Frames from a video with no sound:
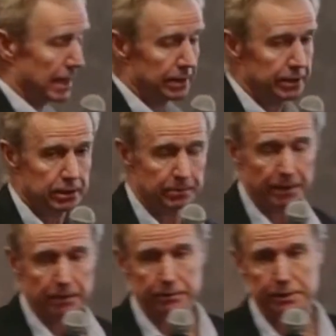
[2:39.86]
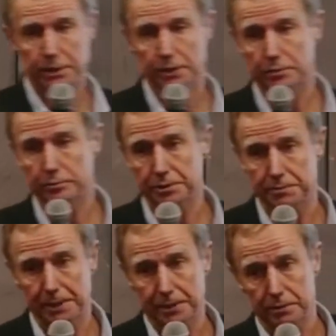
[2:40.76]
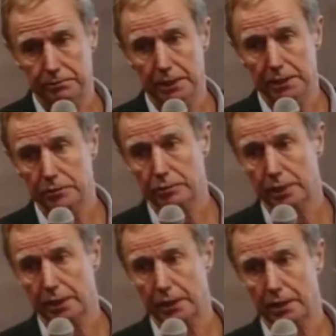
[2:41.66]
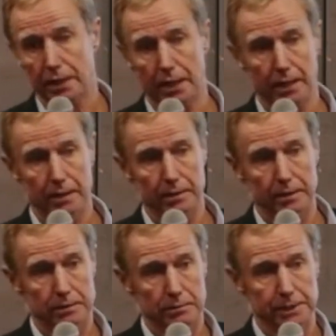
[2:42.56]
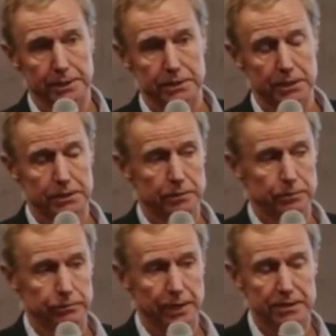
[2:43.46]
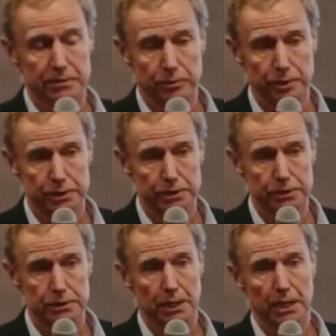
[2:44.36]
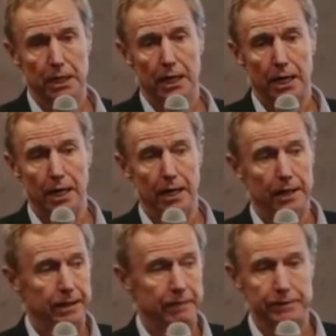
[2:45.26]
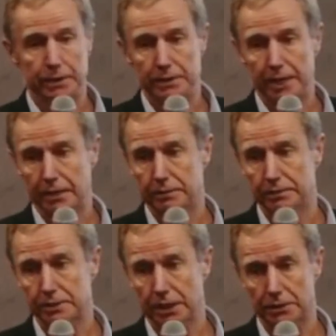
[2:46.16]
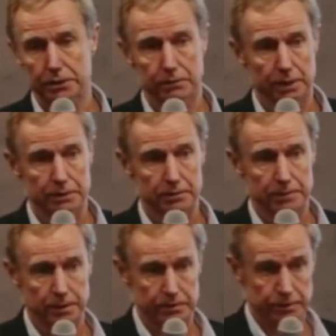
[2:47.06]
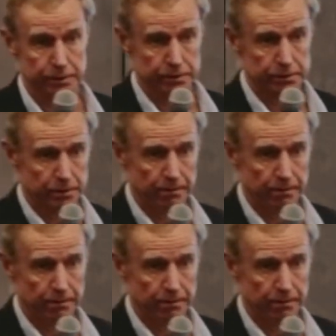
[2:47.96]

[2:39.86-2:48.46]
and then the bulk of the session will be spent on really talking. It will be a discussion, we'll raise some questions, and have an interactive discussion around some of those questions.